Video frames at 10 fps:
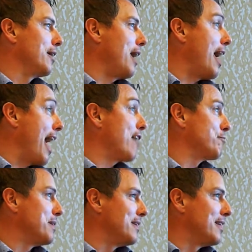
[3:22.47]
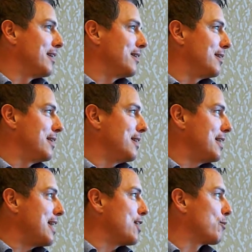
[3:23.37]
I have been
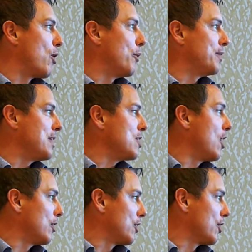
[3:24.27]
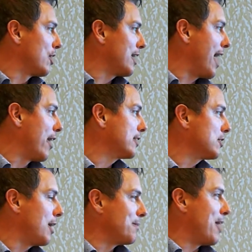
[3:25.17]
the hero and the younger
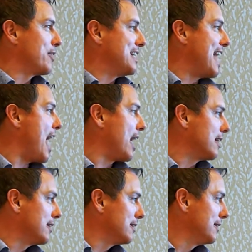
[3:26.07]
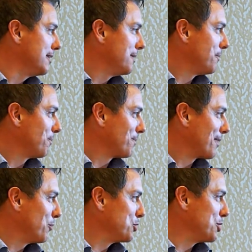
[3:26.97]
character. I'm now the dad,
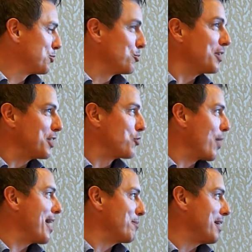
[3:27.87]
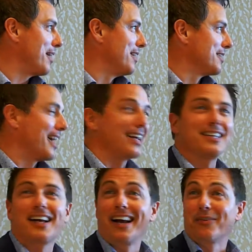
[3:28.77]
which is really great, because I get
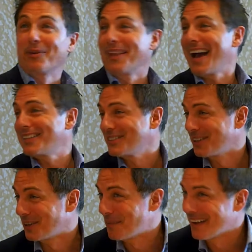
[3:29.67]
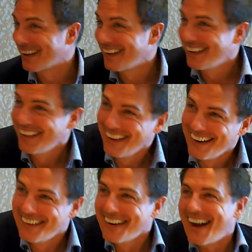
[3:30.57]
to kind of relax a little bit.
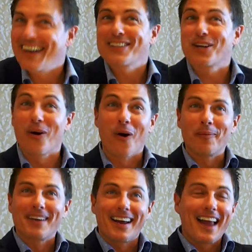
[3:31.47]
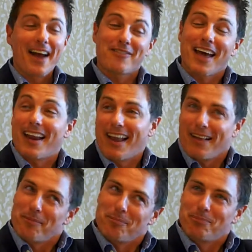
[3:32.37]
I get to go home at night and have that
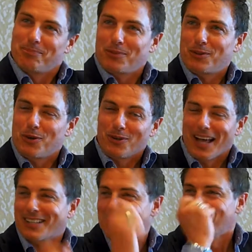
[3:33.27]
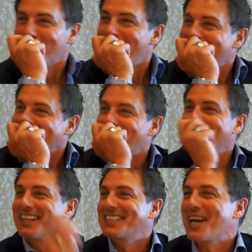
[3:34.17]
2 glasses of wine. I was
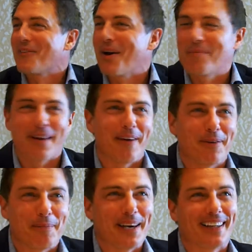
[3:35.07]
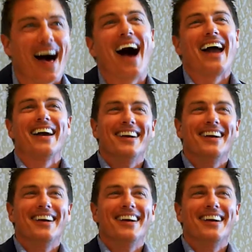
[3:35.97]
going to say 1, but that would be a lie.